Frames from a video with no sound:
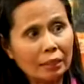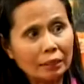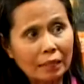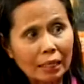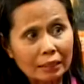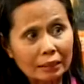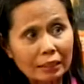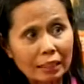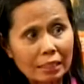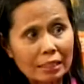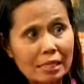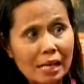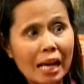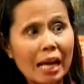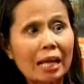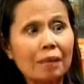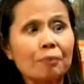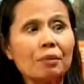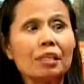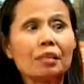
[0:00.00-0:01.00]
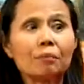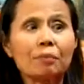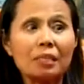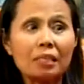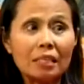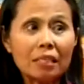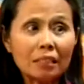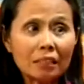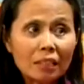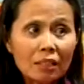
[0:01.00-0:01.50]
at that time, he'll be
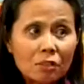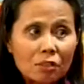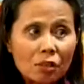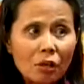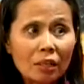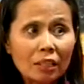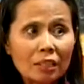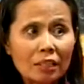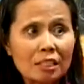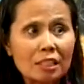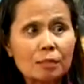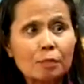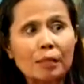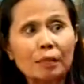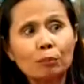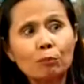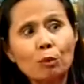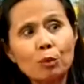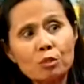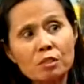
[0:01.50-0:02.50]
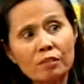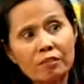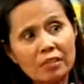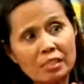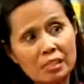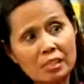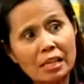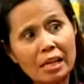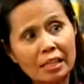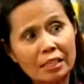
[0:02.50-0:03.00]
eating solids, but most of
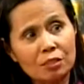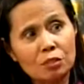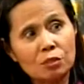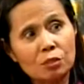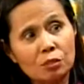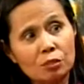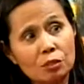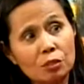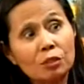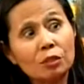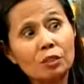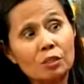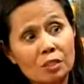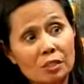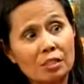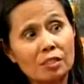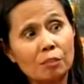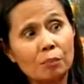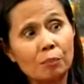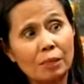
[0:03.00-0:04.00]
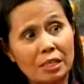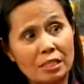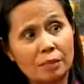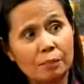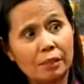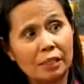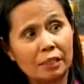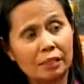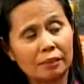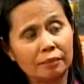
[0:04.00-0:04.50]
his diet should consist of breast milk.